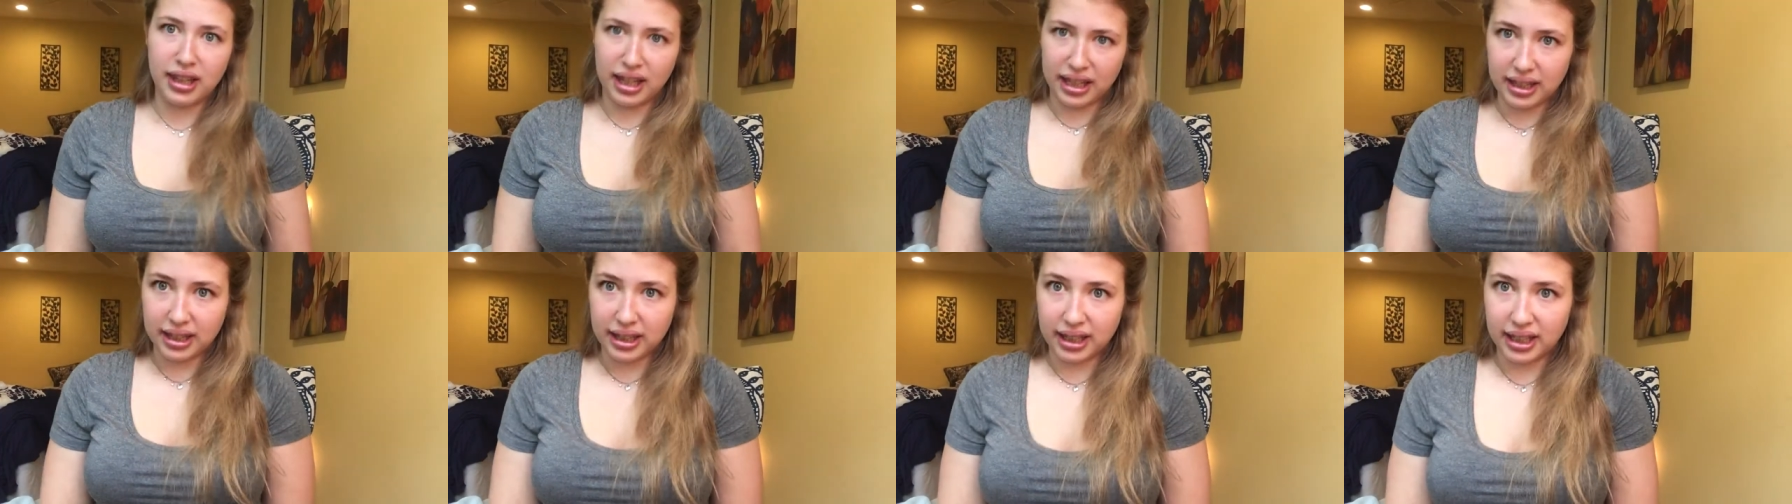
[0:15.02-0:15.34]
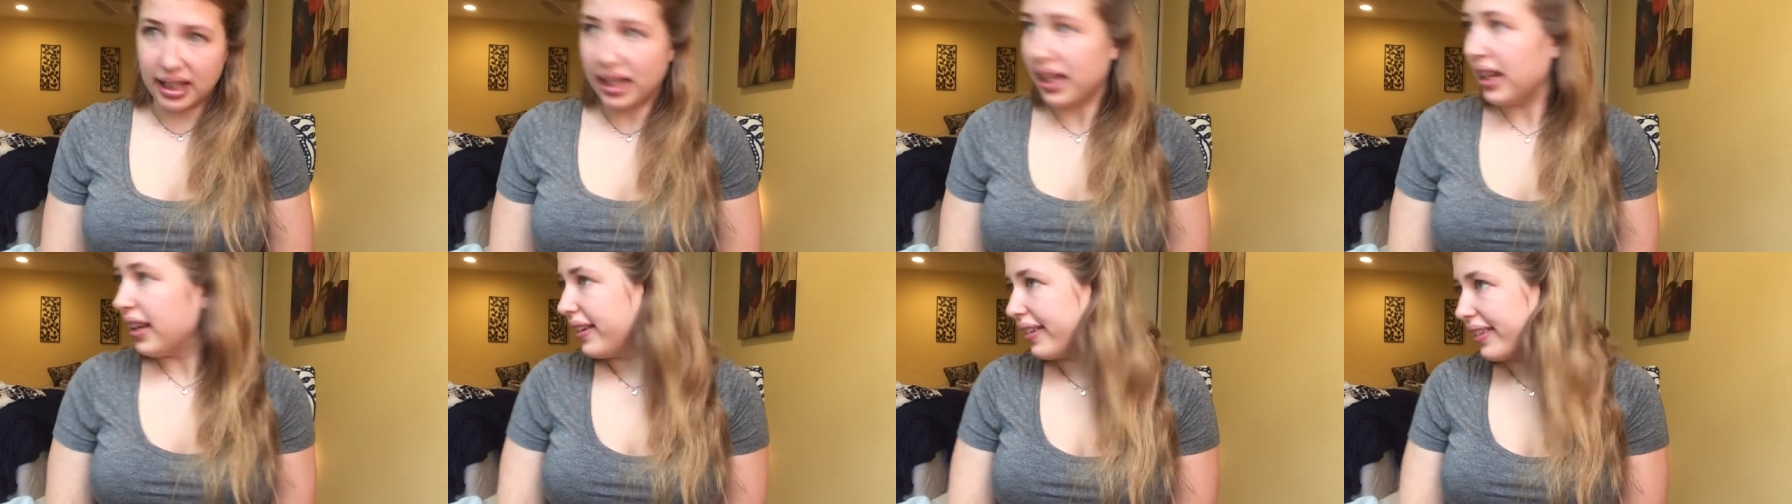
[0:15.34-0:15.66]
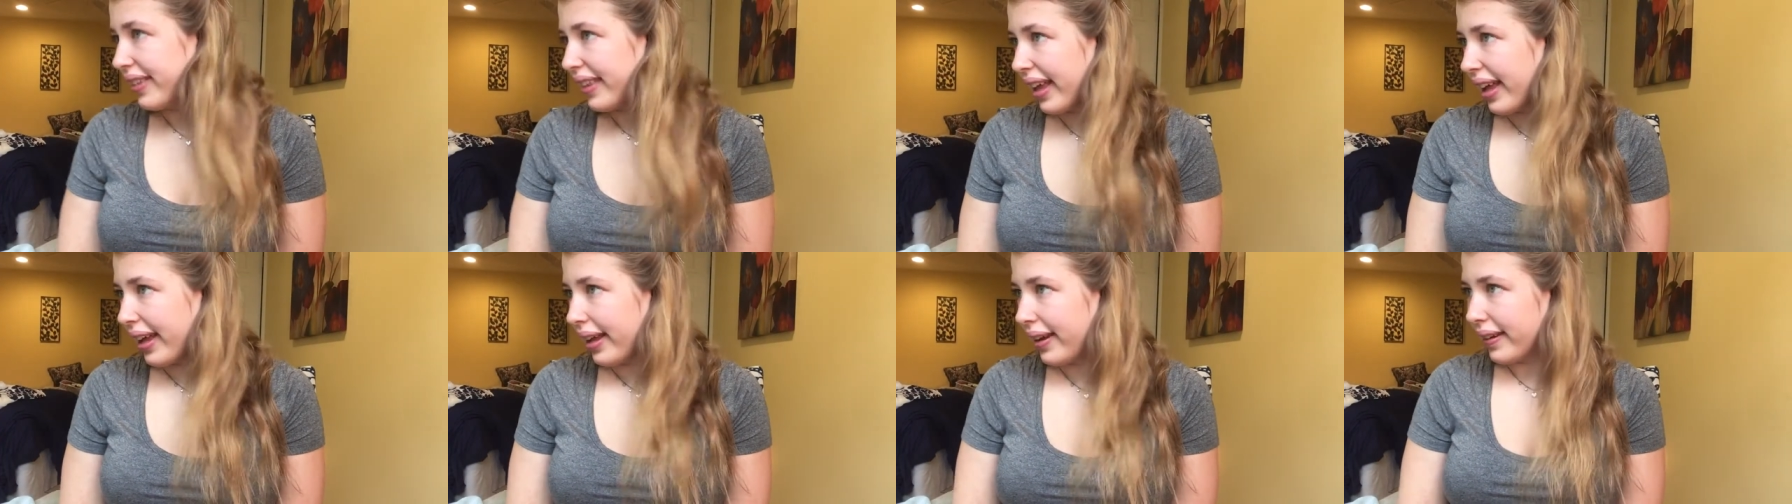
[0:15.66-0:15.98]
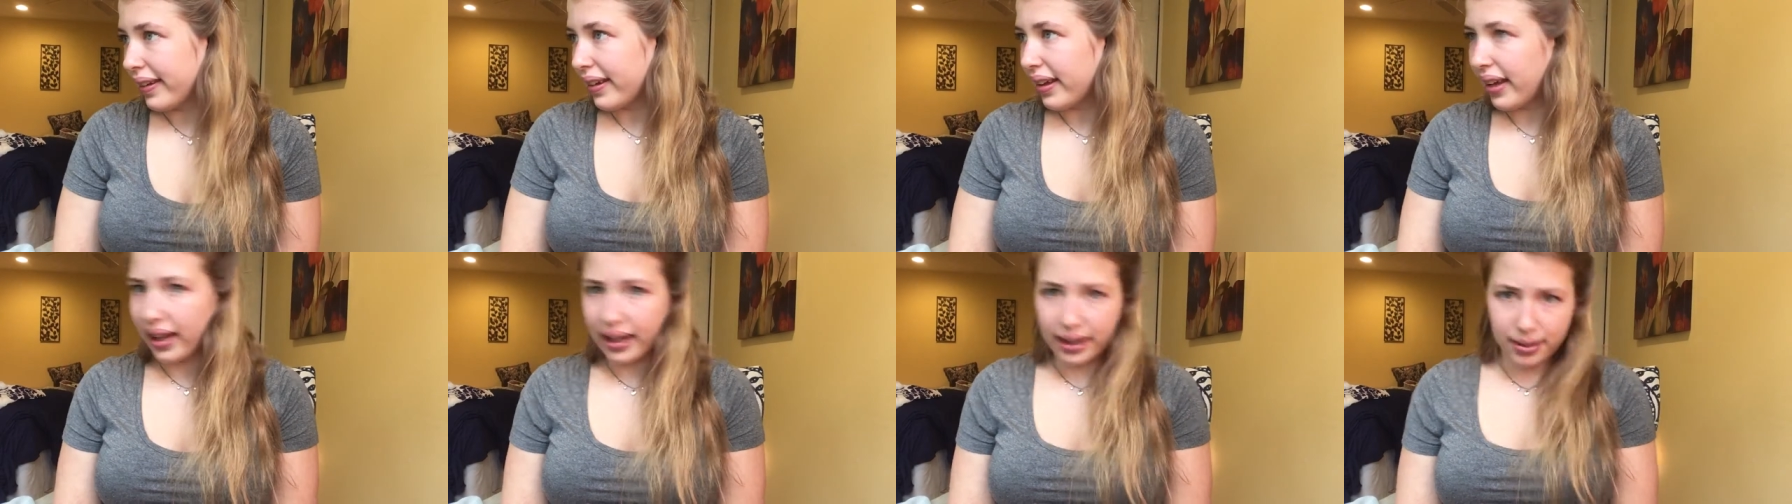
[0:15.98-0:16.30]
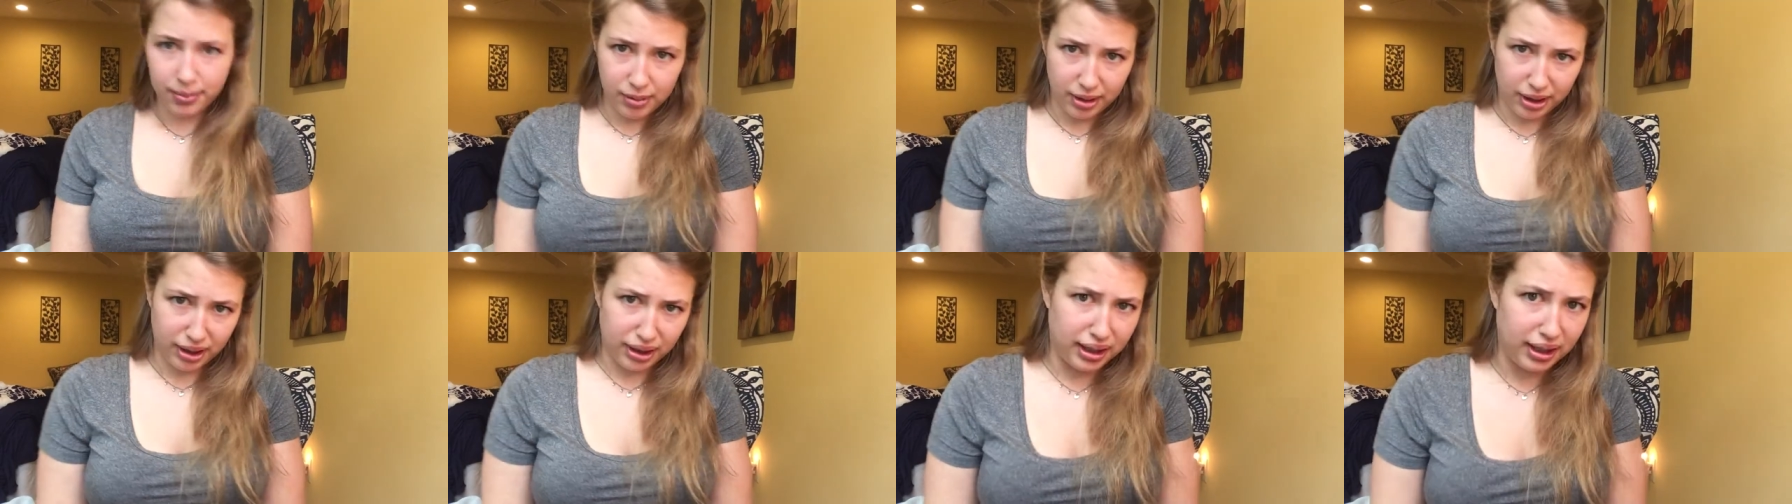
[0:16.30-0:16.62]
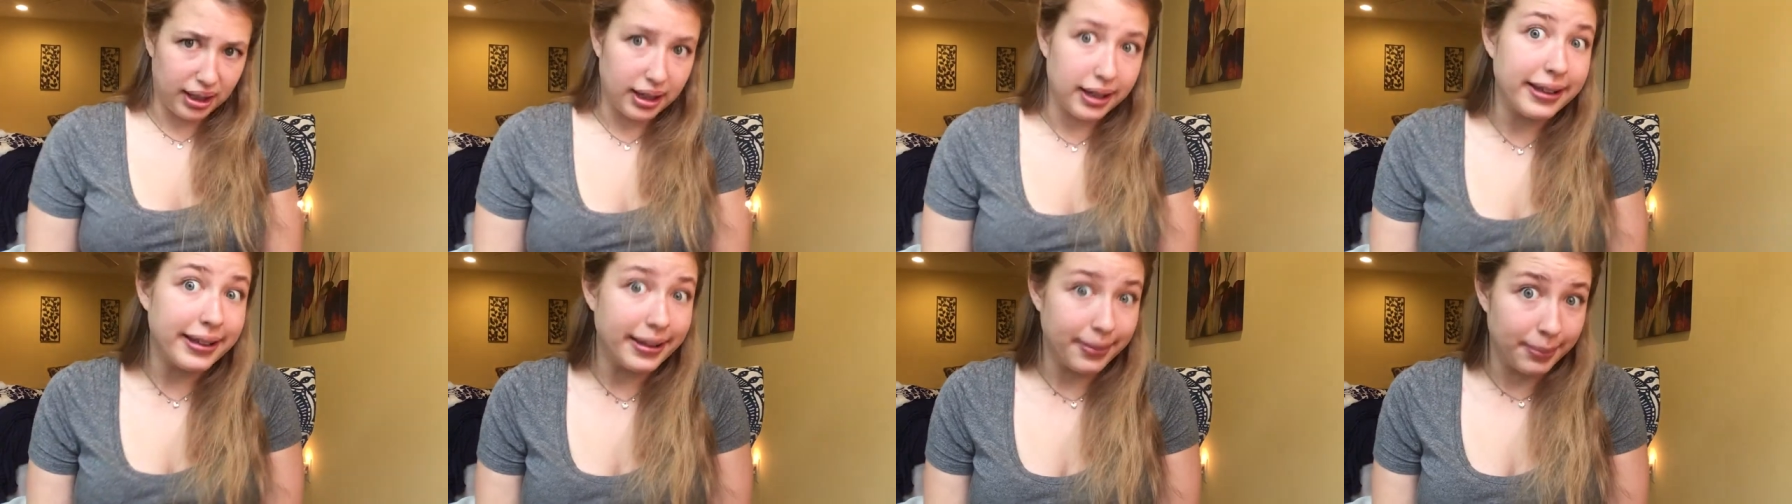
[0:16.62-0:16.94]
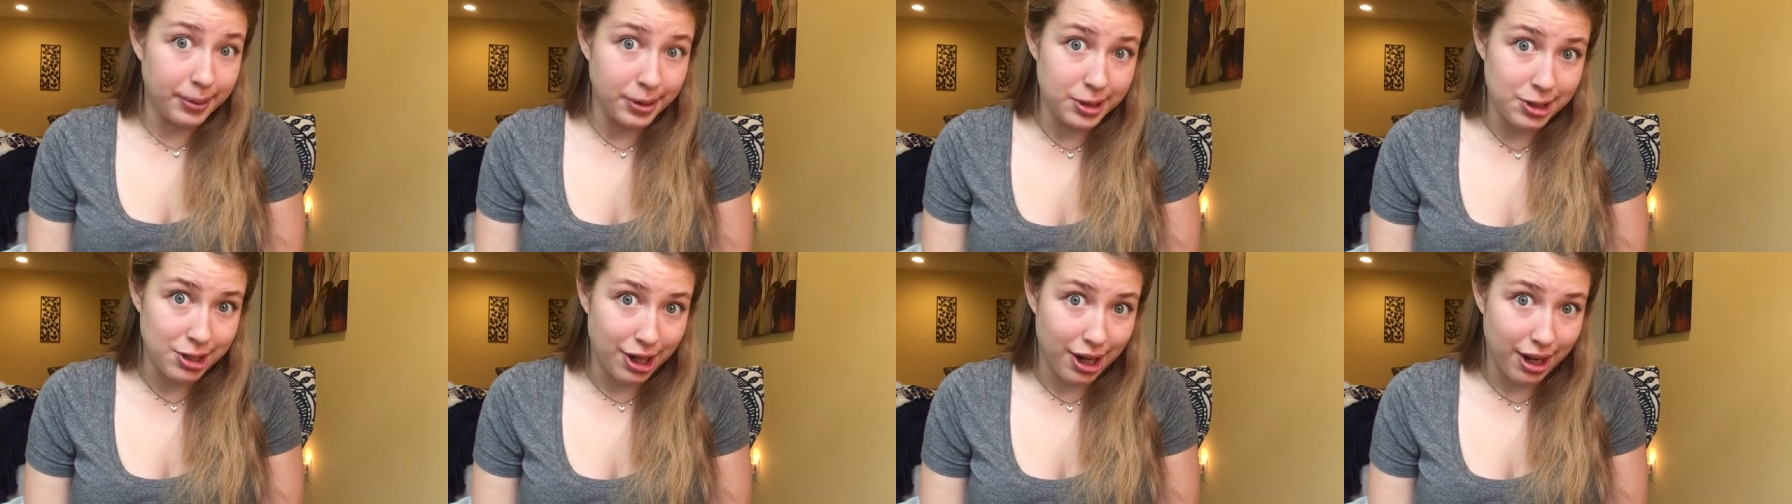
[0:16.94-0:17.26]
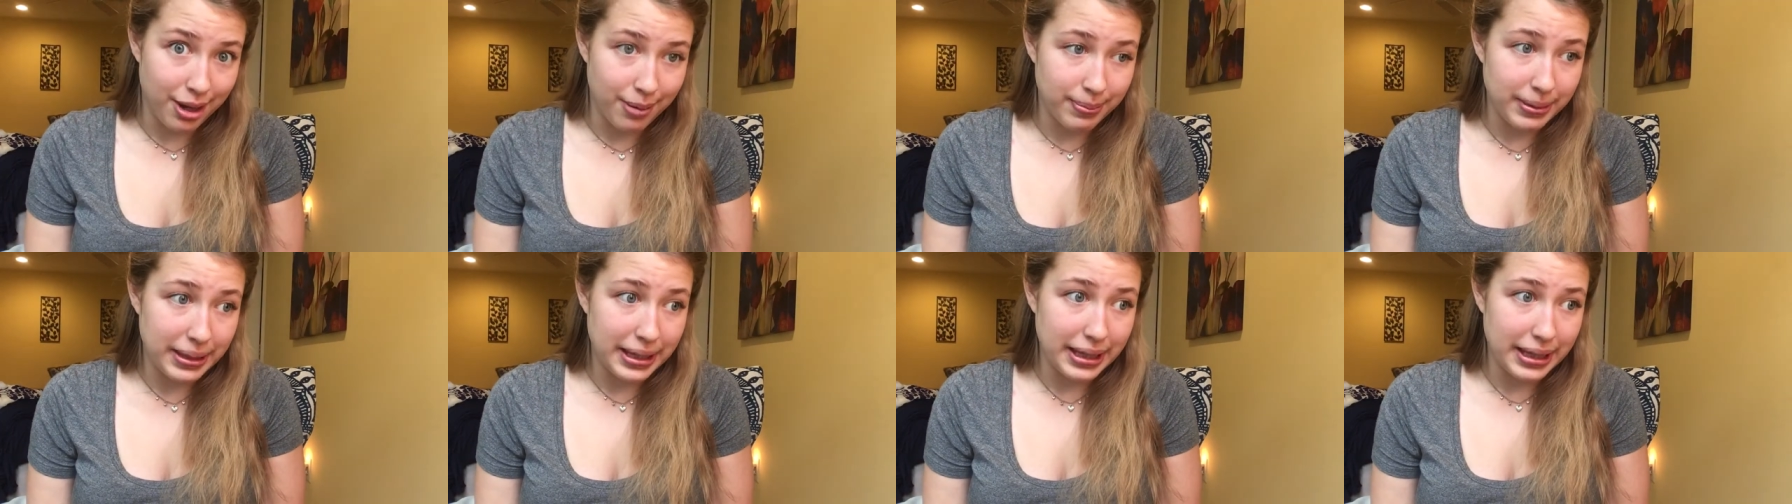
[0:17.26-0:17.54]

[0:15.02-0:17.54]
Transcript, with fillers: lately is that I'm working a summer job,